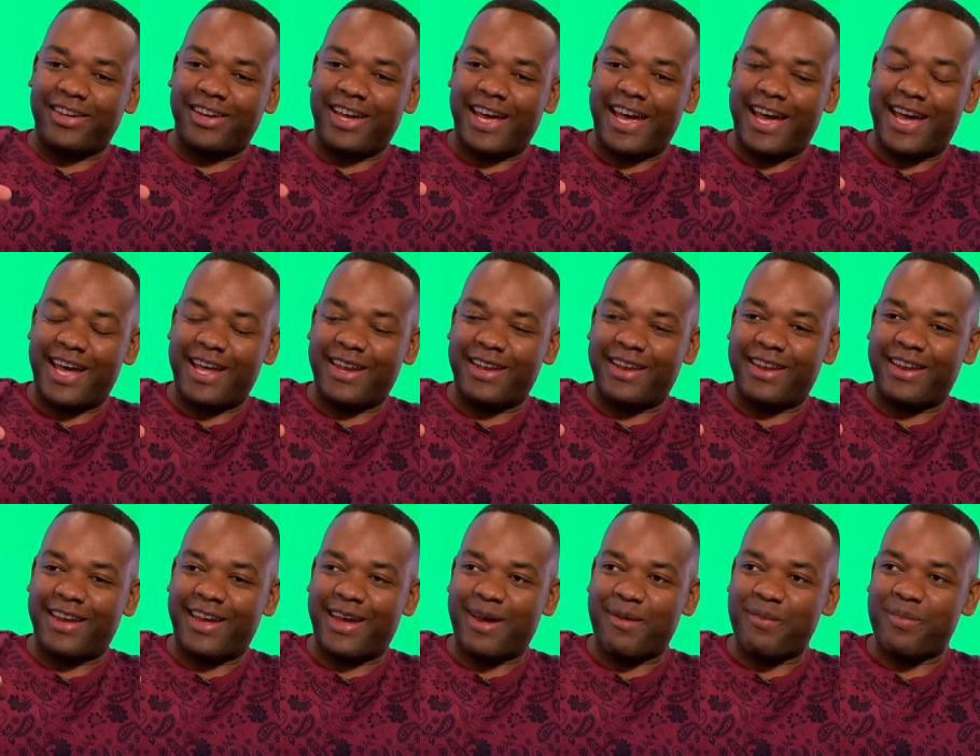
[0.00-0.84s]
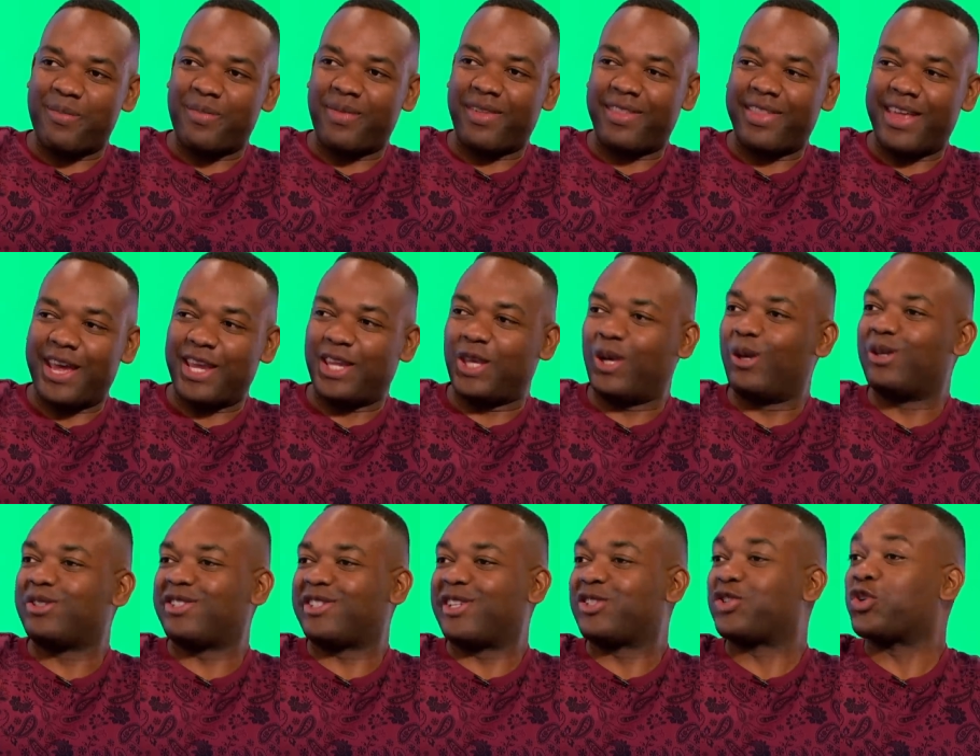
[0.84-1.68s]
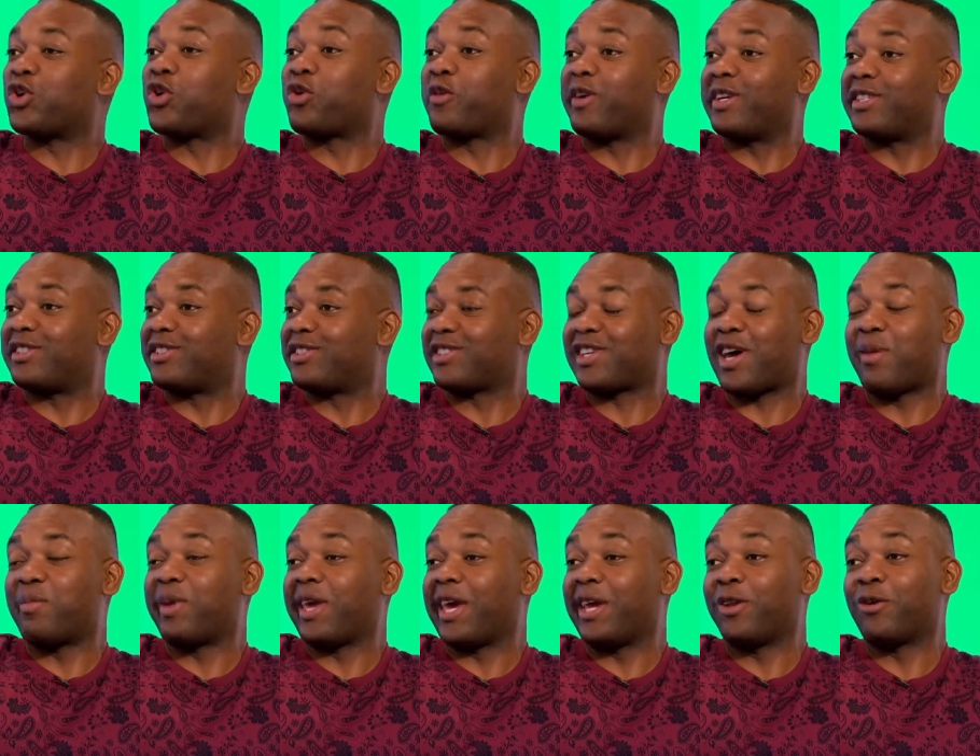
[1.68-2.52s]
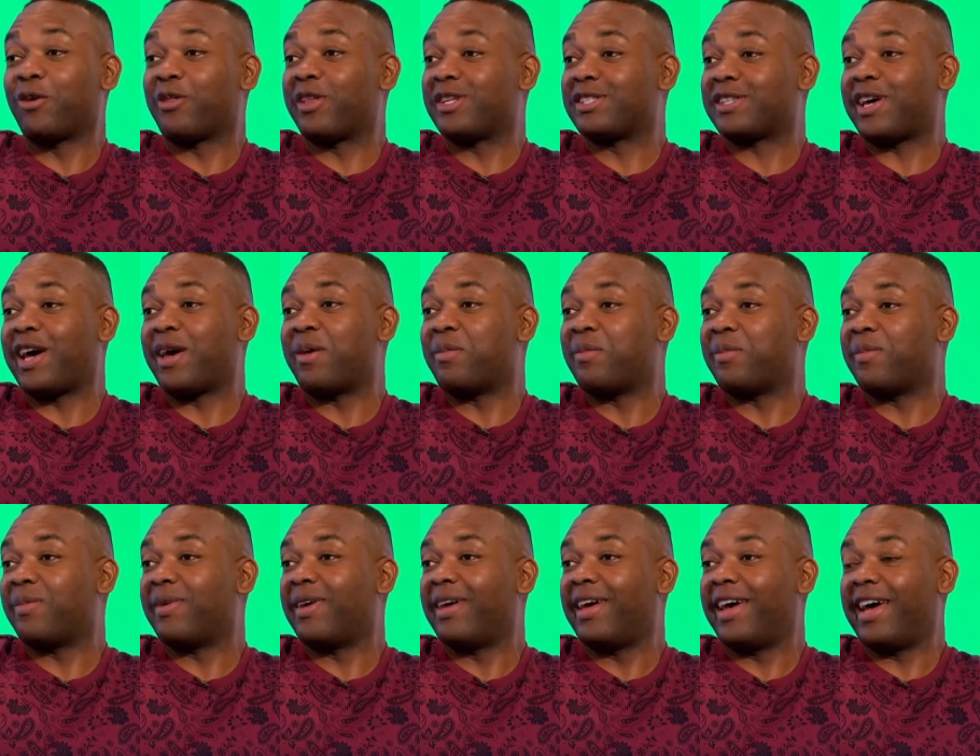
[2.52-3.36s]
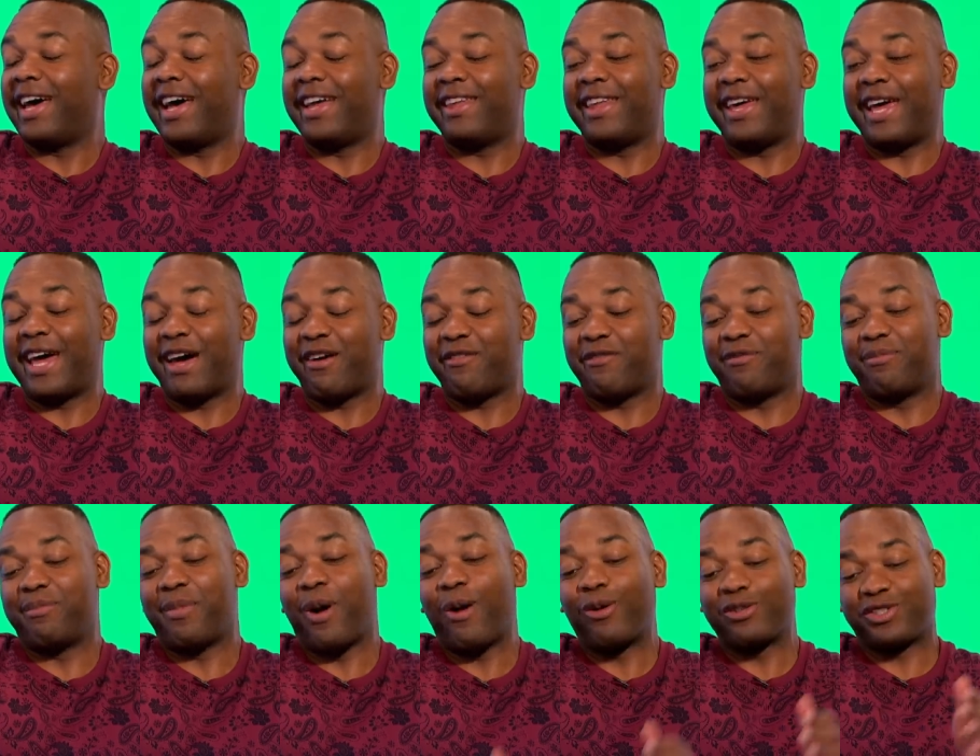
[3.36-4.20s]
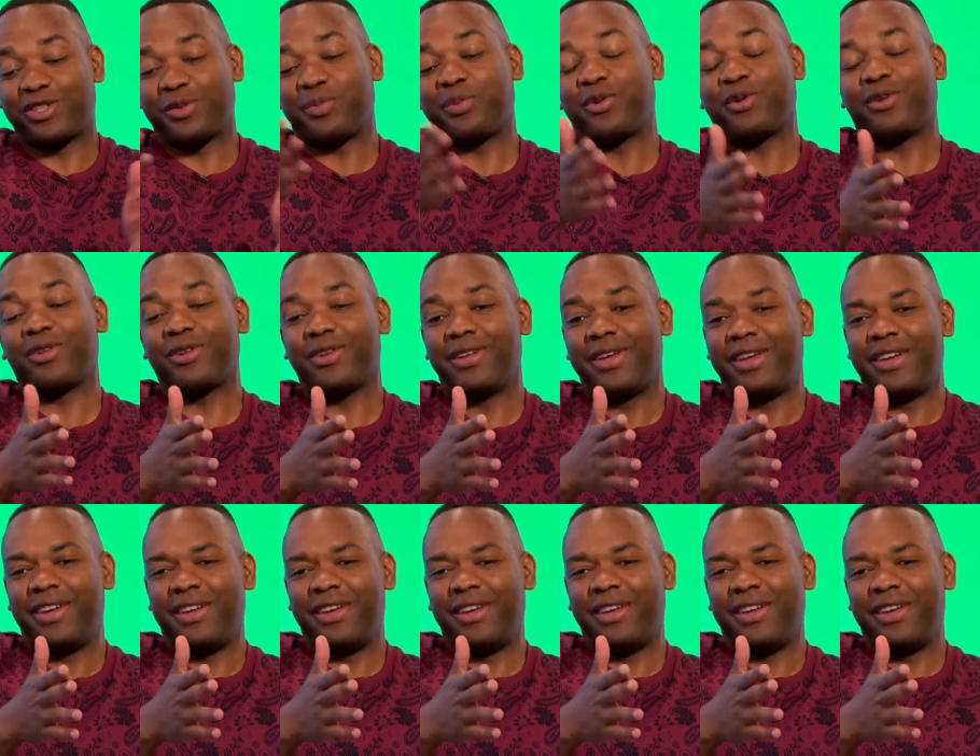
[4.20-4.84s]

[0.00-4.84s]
and they're used to tourists coming in all the time, and they have multiple